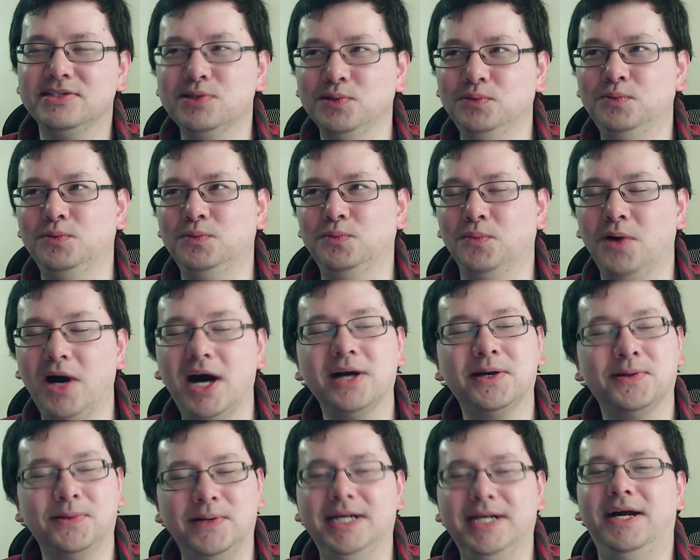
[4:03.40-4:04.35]
to
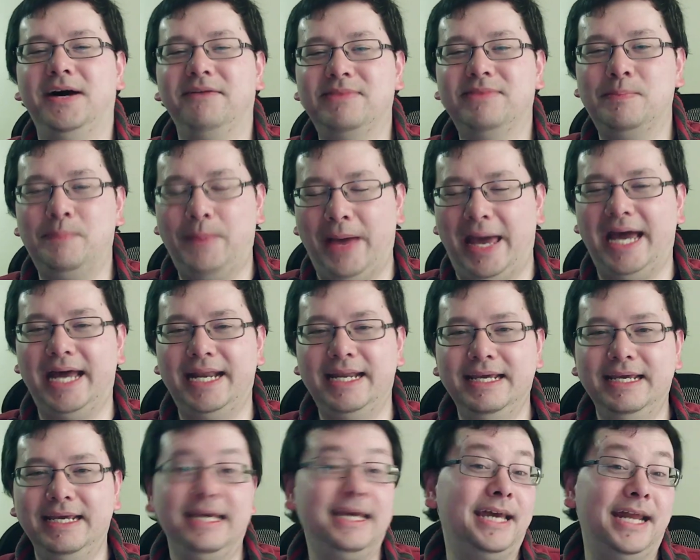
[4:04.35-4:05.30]
walk right off the bat.
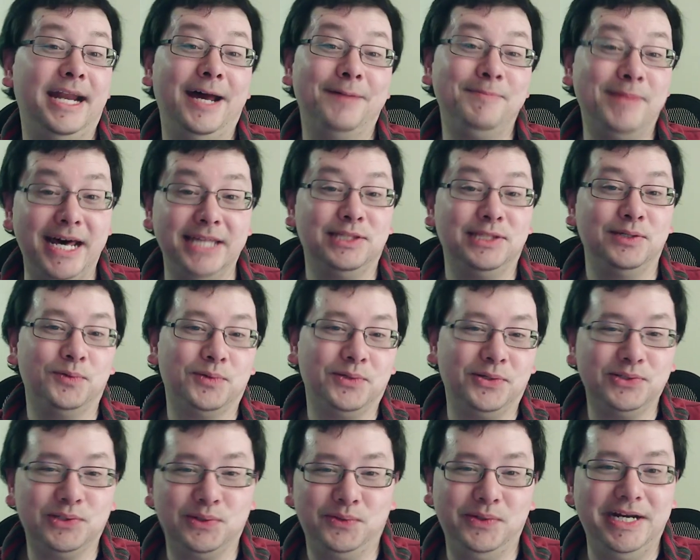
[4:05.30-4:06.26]
I'm not the
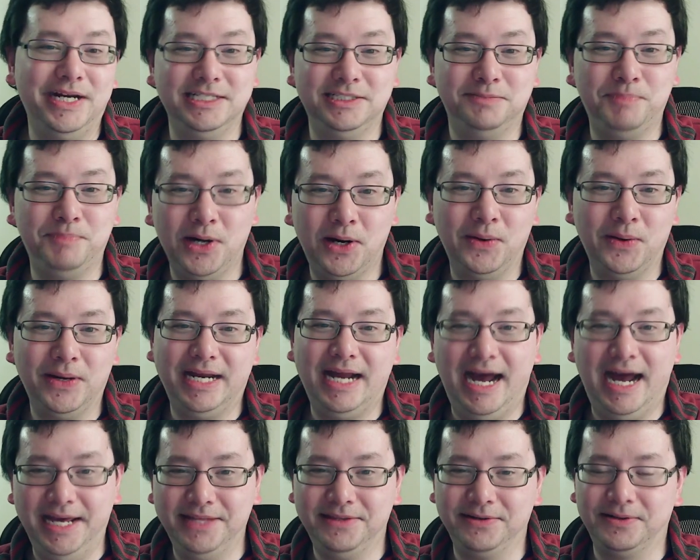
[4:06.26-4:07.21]
world's greatest poet
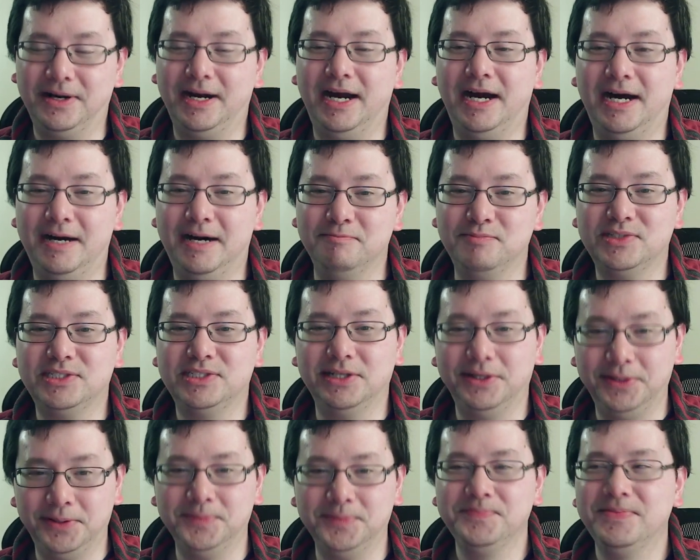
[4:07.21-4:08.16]
either. Um,
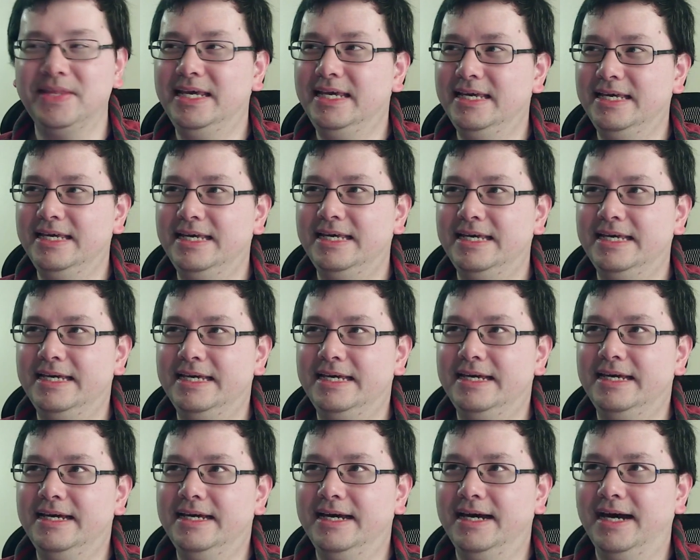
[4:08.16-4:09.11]
so
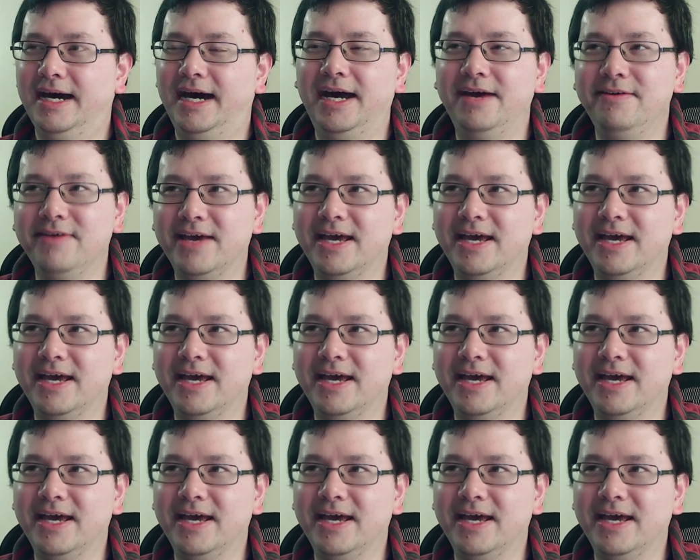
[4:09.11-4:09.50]
I